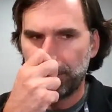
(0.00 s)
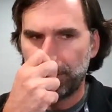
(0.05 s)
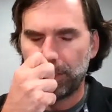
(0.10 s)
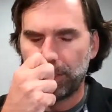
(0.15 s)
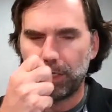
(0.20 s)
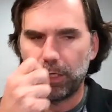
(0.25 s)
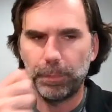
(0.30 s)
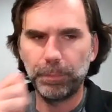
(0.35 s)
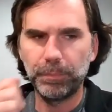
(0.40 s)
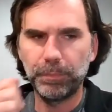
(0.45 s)

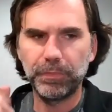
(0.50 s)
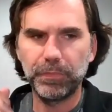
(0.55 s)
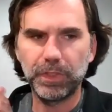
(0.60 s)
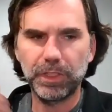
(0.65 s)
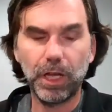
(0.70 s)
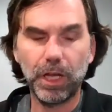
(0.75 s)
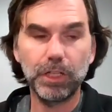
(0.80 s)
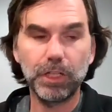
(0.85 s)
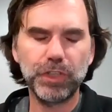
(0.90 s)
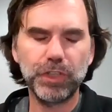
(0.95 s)

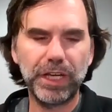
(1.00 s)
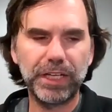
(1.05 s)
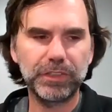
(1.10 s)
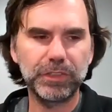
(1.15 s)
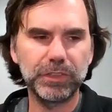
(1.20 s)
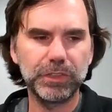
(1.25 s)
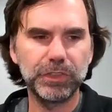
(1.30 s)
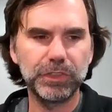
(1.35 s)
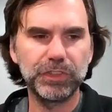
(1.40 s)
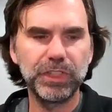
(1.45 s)

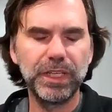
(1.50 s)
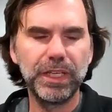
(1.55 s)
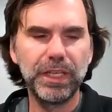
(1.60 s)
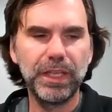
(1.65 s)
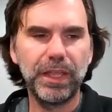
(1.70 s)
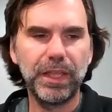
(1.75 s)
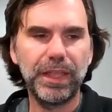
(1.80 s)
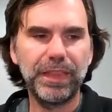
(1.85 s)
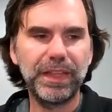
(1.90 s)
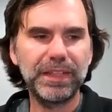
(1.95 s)

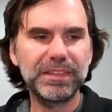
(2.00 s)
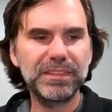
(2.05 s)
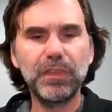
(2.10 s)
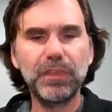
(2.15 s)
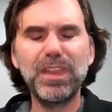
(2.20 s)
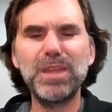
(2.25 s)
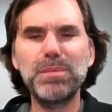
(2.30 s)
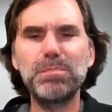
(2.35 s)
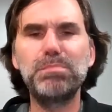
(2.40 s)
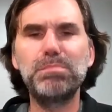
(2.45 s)
contractors that's how
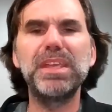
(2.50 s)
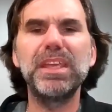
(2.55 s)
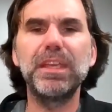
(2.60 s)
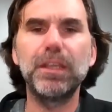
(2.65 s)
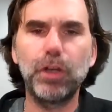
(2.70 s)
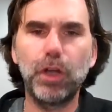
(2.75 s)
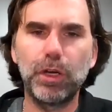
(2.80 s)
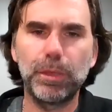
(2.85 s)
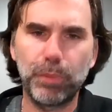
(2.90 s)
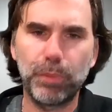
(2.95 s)
they
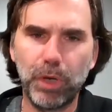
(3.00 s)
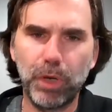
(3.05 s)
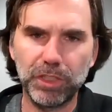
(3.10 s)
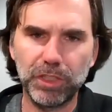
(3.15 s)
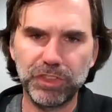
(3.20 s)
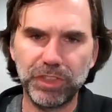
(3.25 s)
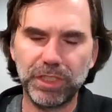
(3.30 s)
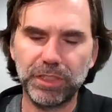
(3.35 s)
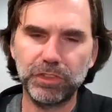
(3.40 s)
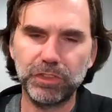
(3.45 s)
bid on
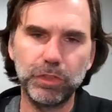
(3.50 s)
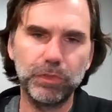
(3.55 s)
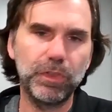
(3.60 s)
projects.